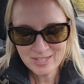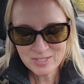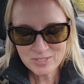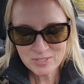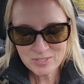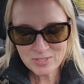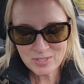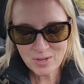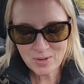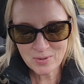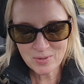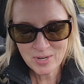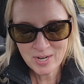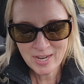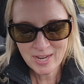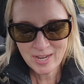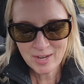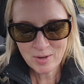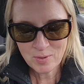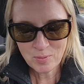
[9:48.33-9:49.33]
so
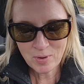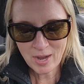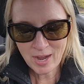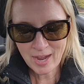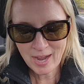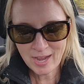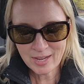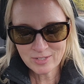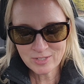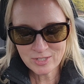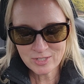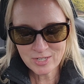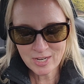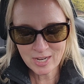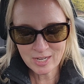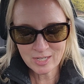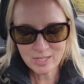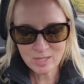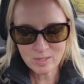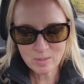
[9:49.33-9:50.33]
I had to
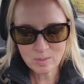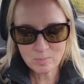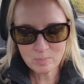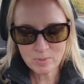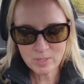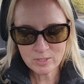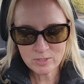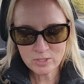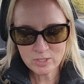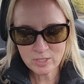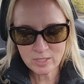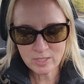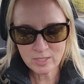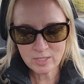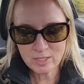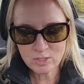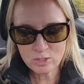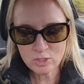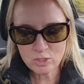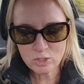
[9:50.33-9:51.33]
take him to
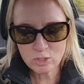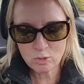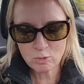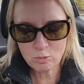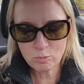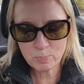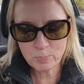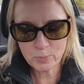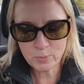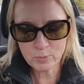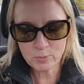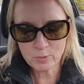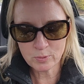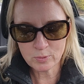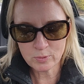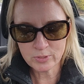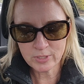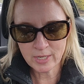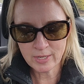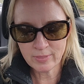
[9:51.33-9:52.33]
get his tooth
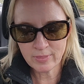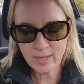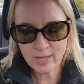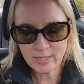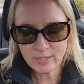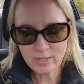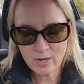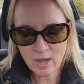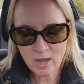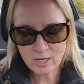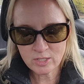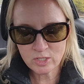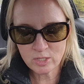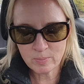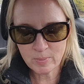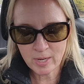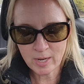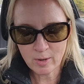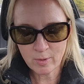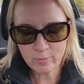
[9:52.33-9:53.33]
pulled and they knocked
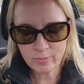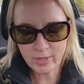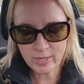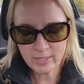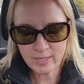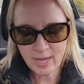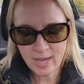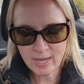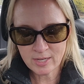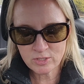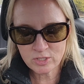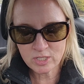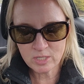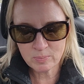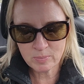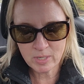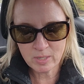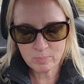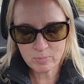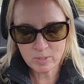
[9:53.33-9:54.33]
him out. They gassed
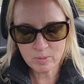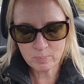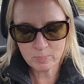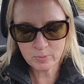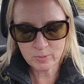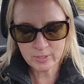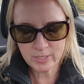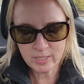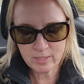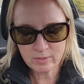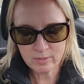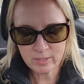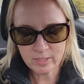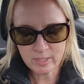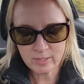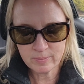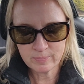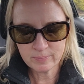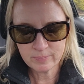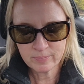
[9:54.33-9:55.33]
him up
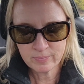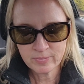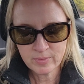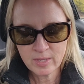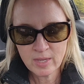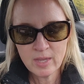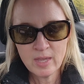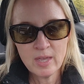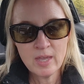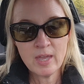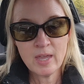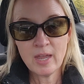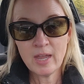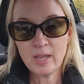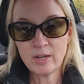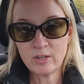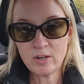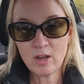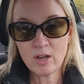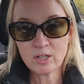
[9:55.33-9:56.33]
completely
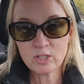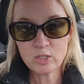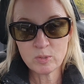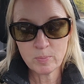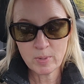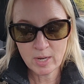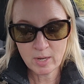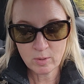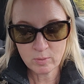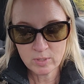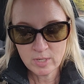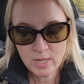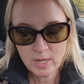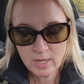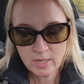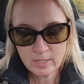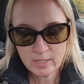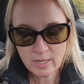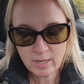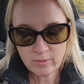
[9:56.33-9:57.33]
and knocked him out.
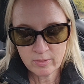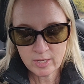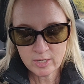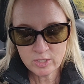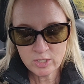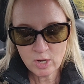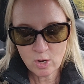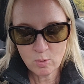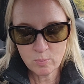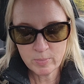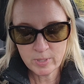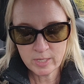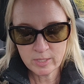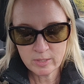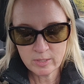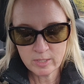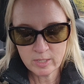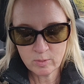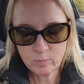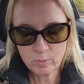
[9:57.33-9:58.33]
Now, they told me
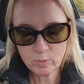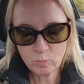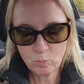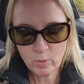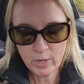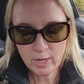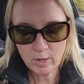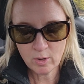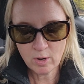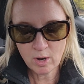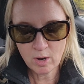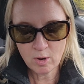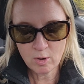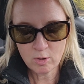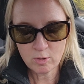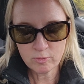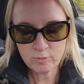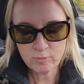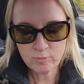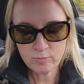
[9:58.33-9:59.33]
that it would wear
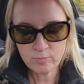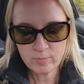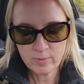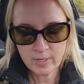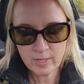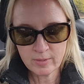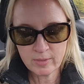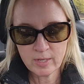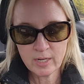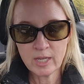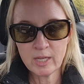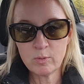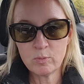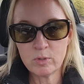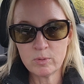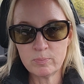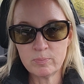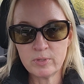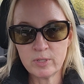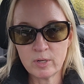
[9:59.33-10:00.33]
off and that he
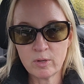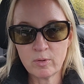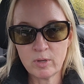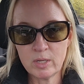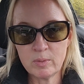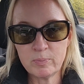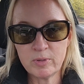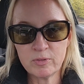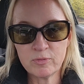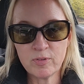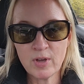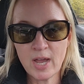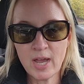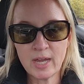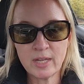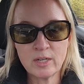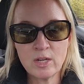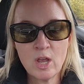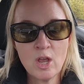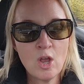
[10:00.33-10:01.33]
would, you know, he'd be
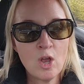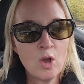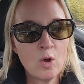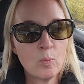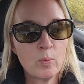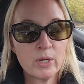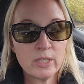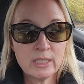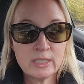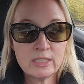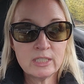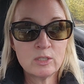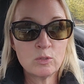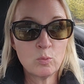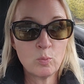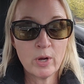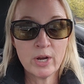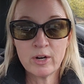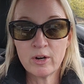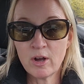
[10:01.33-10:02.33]
fine. Well, it
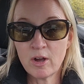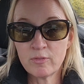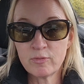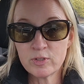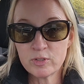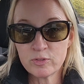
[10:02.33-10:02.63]
didn't wear off